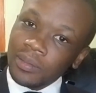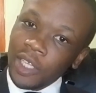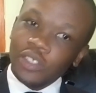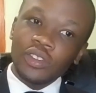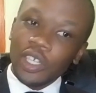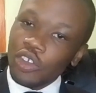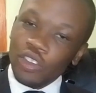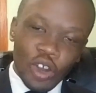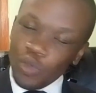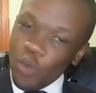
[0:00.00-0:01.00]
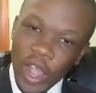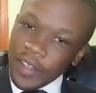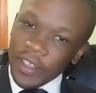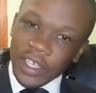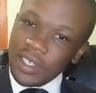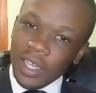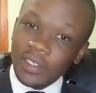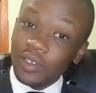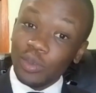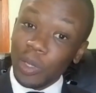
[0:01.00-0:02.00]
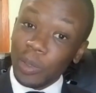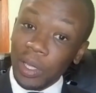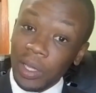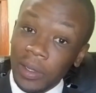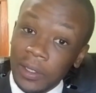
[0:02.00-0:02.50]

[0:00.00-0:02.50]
that you're not worth it as a human being.